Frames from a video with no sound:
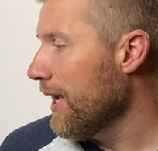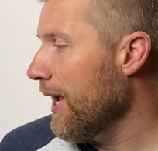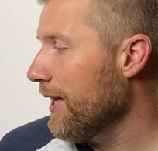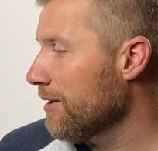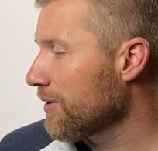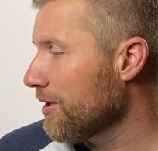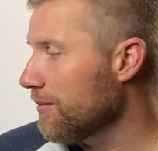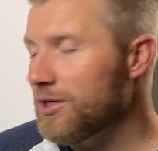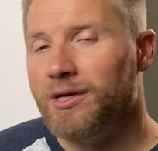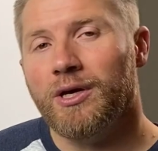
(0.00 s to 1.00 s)
and I'm going to
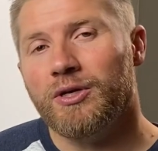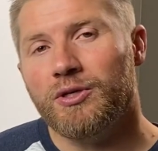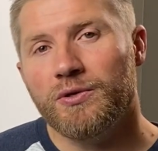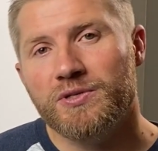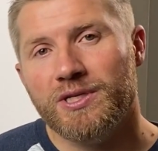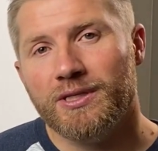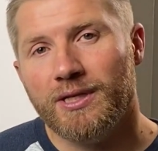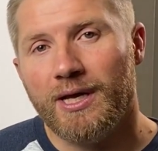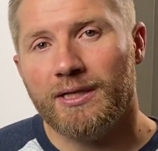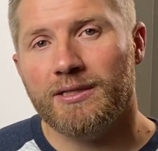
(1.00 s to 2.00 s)
be using
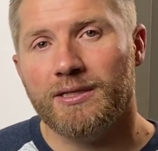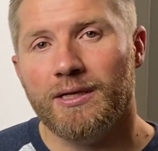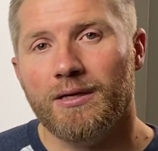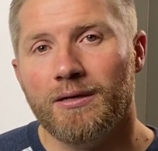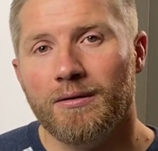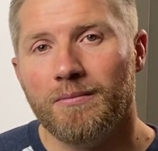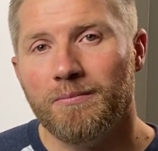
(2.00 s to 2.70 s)
that